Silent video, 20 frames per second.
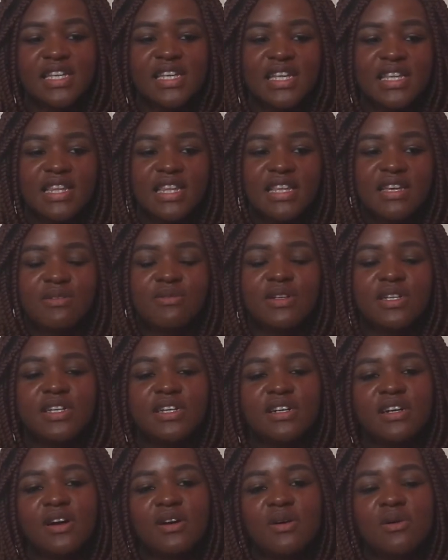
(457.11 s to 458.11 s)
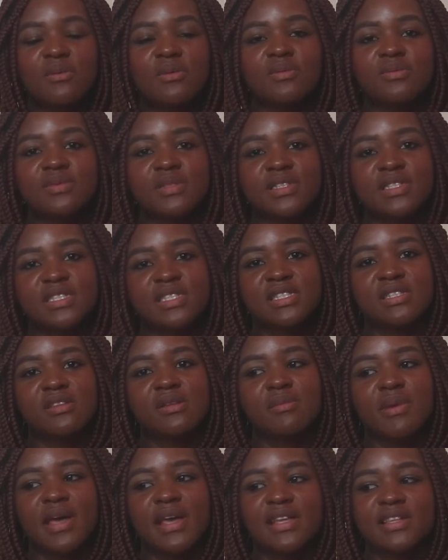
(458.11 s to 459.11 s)
And then we could go to
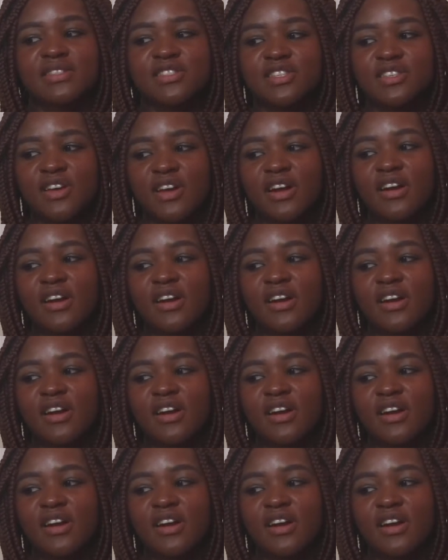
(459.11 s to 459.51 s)
the back and see